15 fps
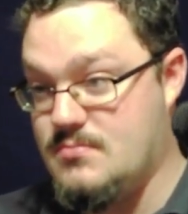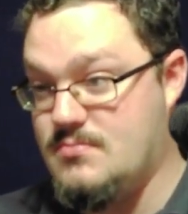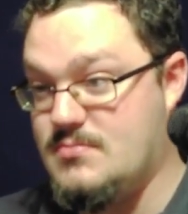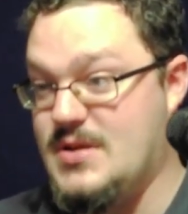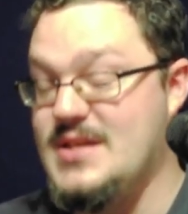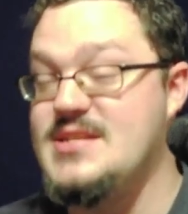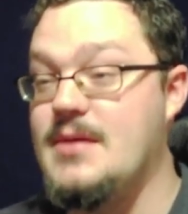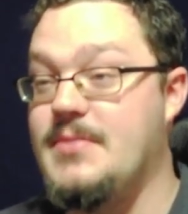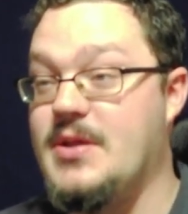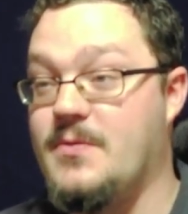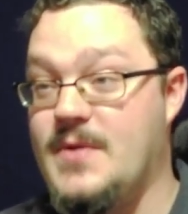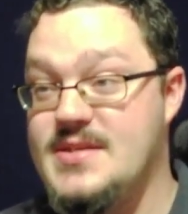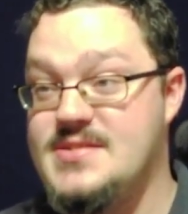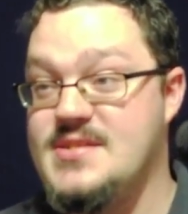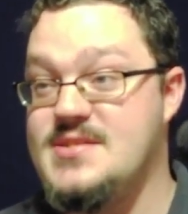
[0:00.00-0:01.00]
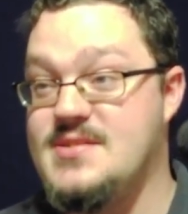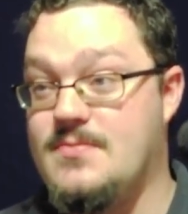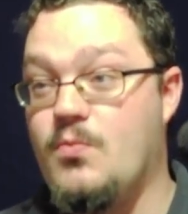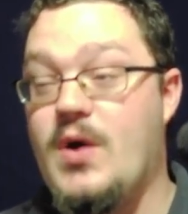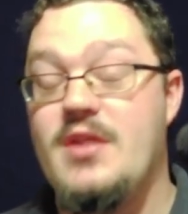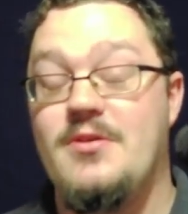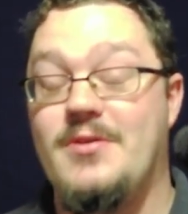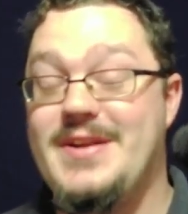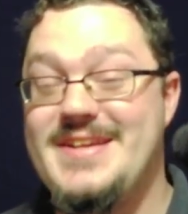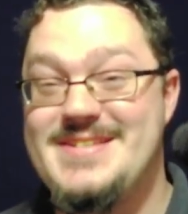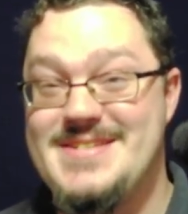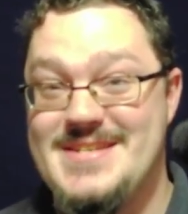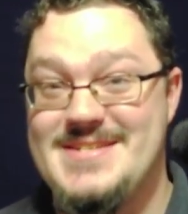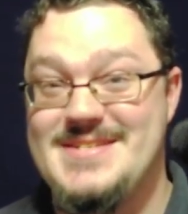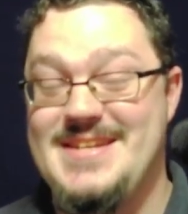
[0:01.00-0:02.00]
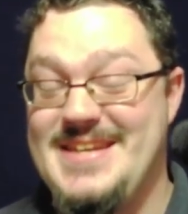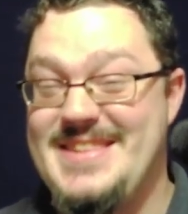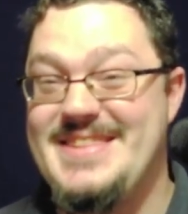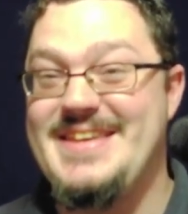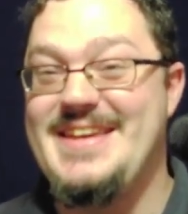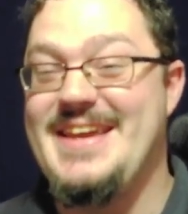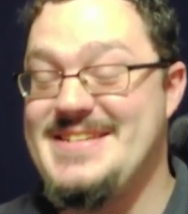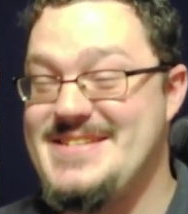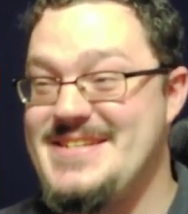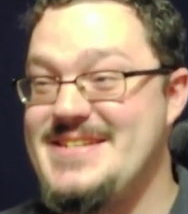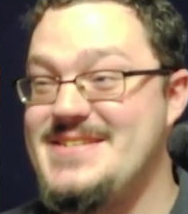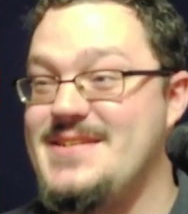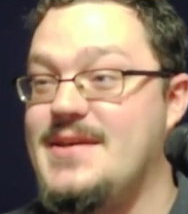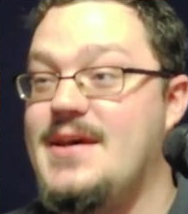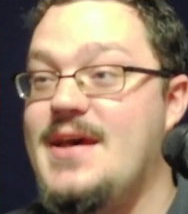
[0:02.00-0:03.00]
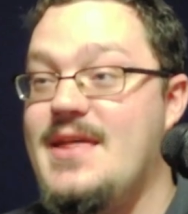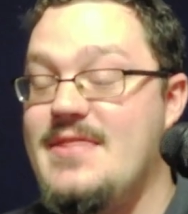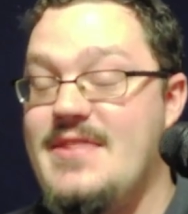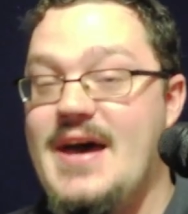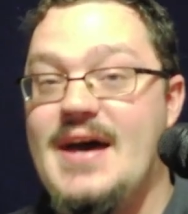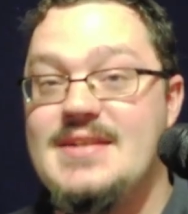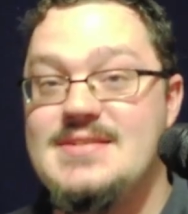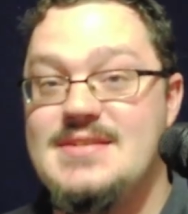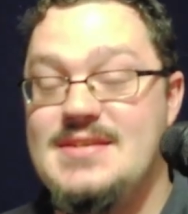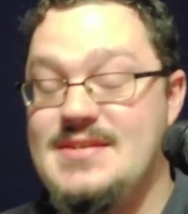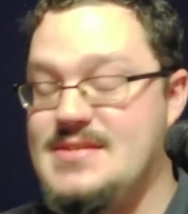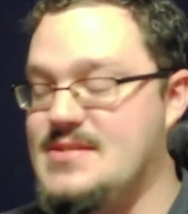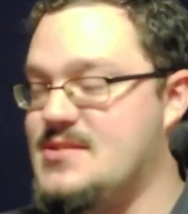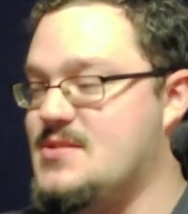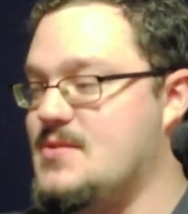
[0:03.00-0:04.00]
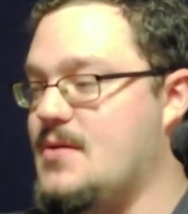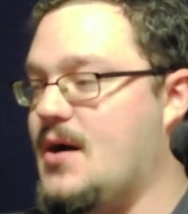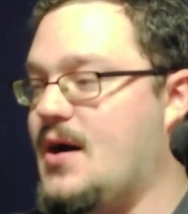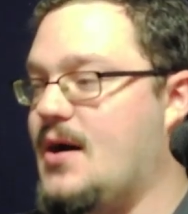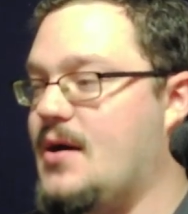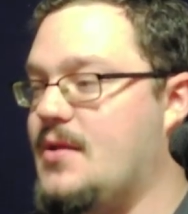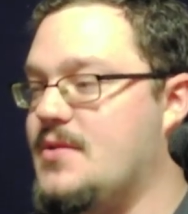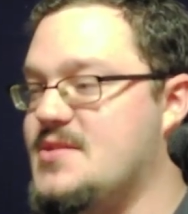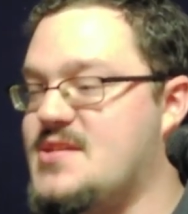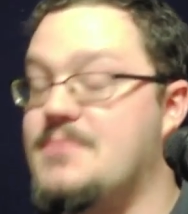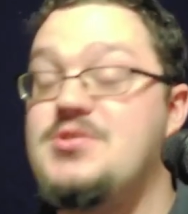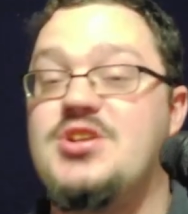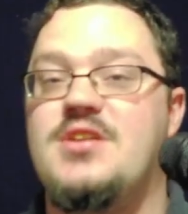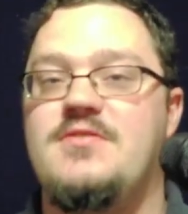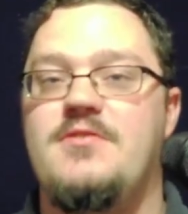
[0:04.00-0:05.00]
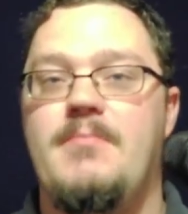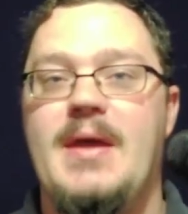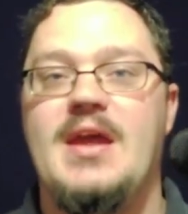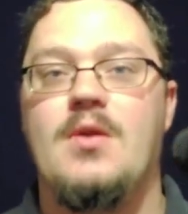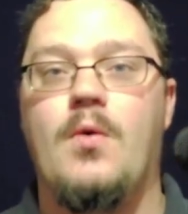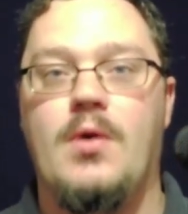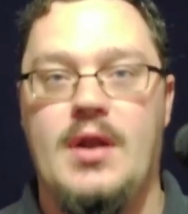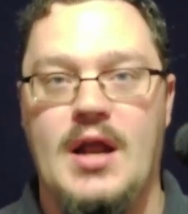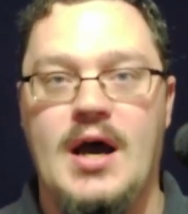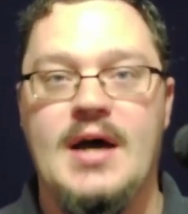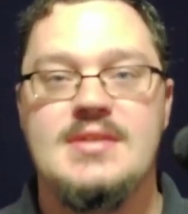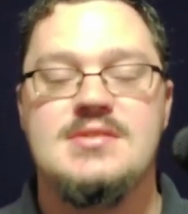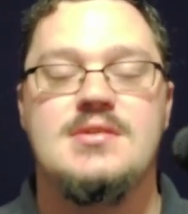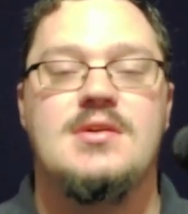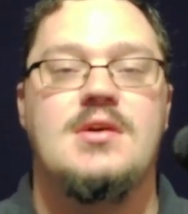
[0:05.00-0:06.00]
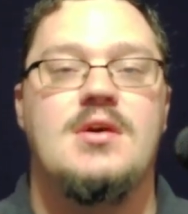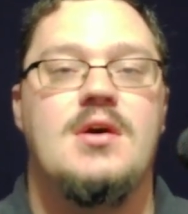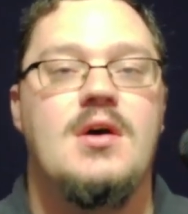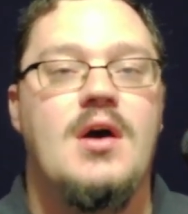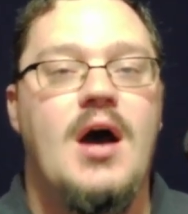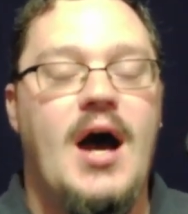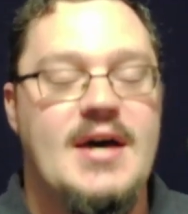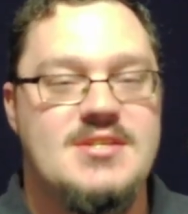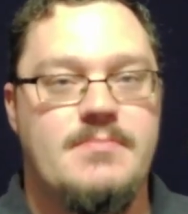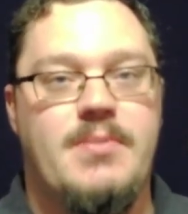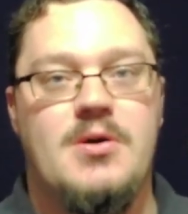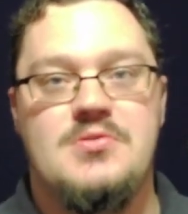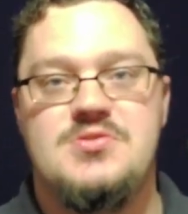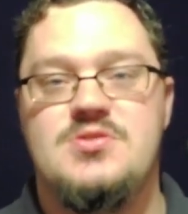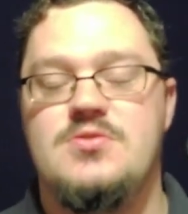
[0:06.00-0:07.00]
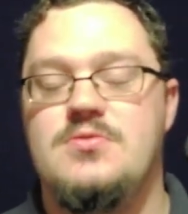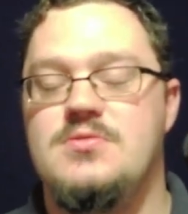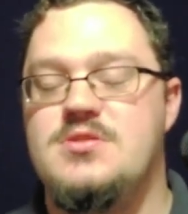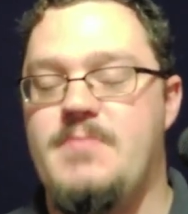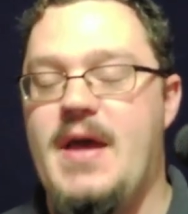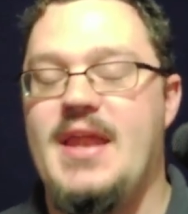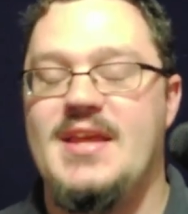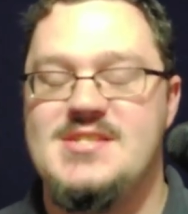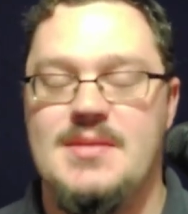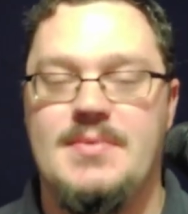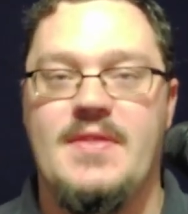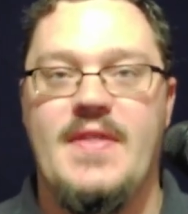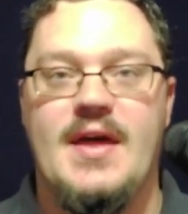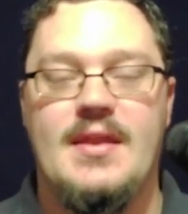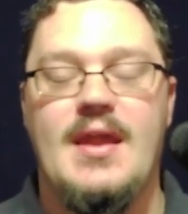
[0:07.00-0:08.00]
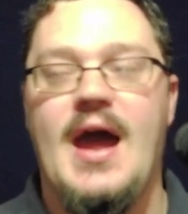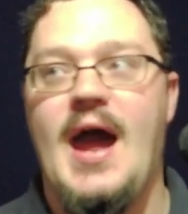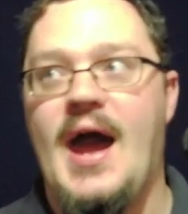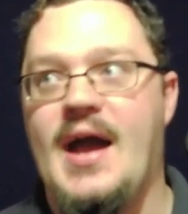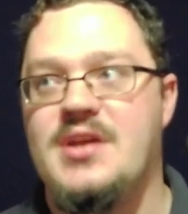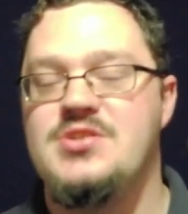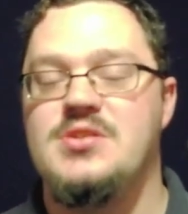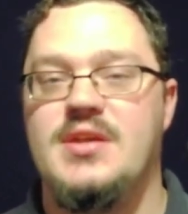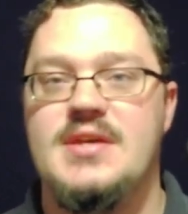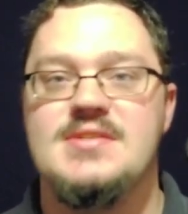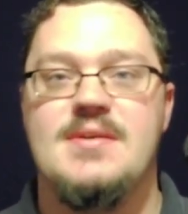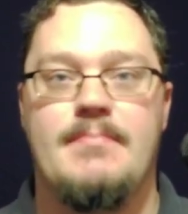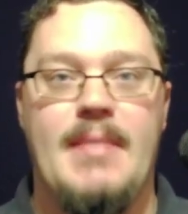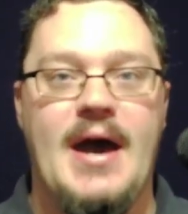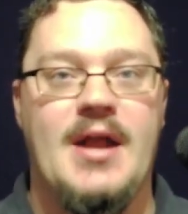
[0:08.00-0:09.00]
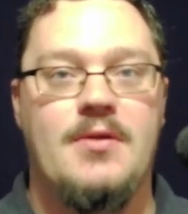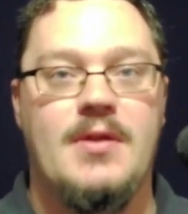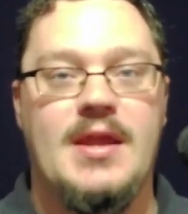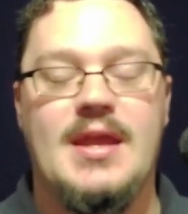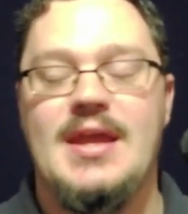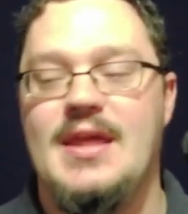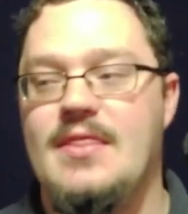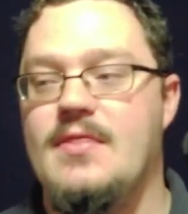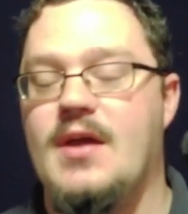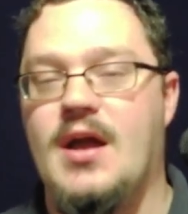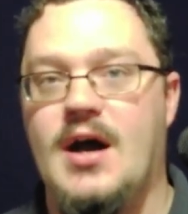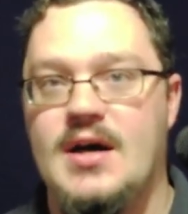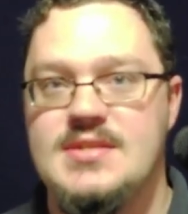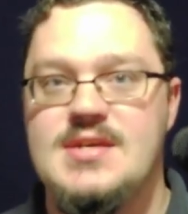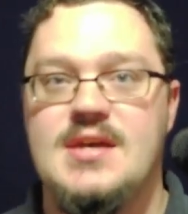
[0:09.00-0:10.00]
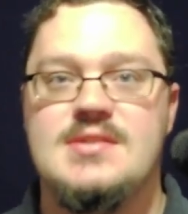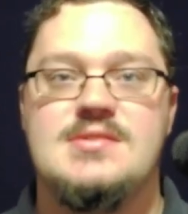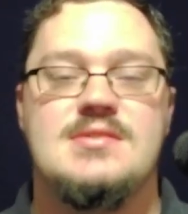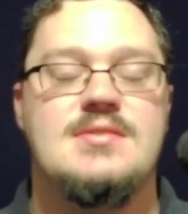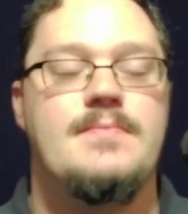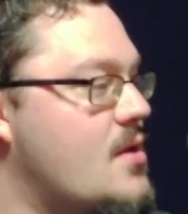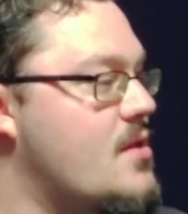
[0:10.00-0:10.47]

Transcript: condemning racism, whether it exists in the instance that is the subject of debate or not, as opposed to debating something that actually ends up mattering in the context.